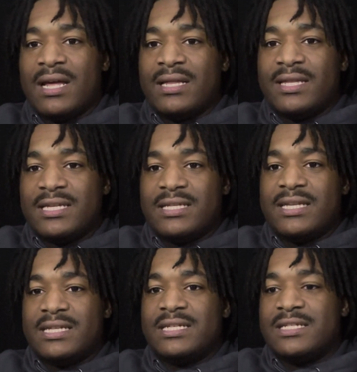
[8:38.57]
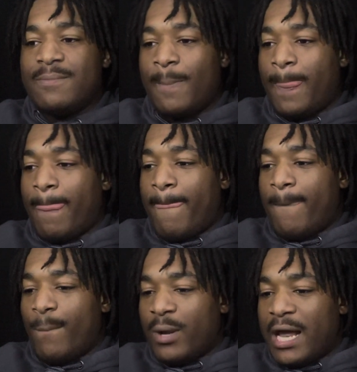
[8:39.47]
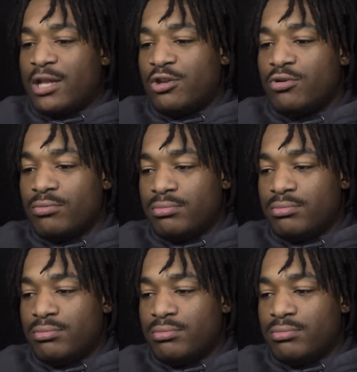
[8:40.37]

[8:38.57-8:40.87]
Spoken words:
This is what I do.